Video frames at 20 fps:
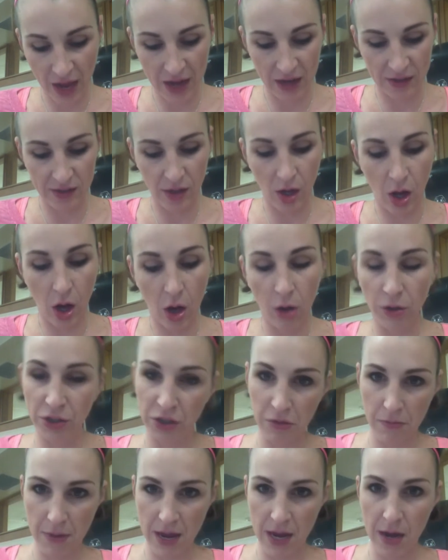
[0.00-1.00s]
is
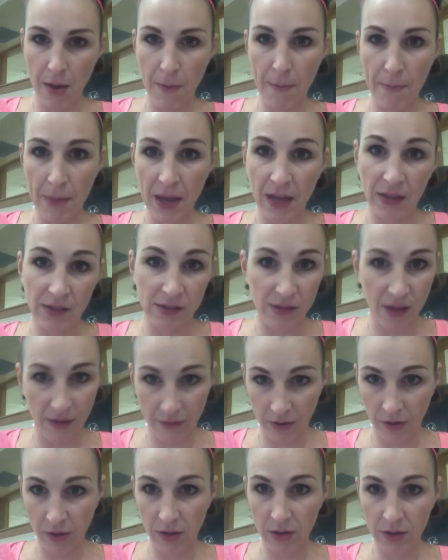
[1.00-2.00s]
ultimate base
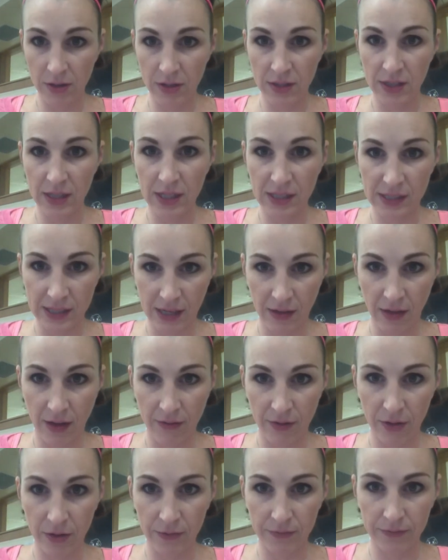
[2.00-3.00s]
level, sea
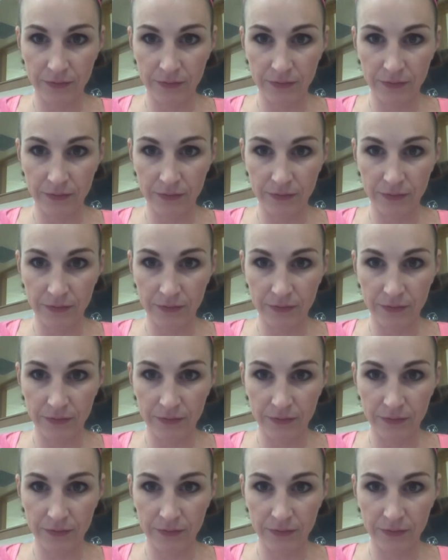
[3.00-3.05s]
level.